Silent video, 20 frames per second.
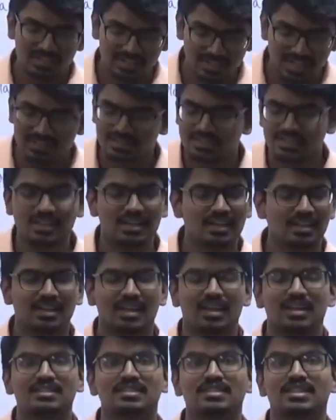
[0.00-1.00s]

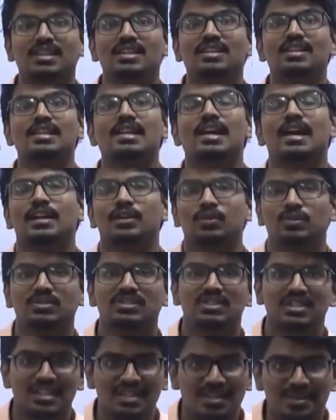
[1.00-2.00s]
Castigliano's
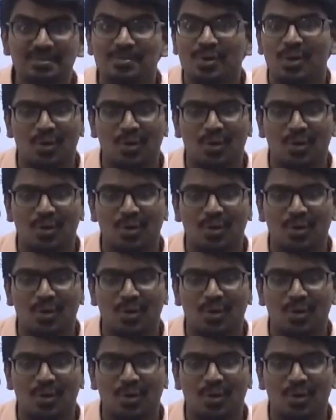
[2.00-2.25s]
theorem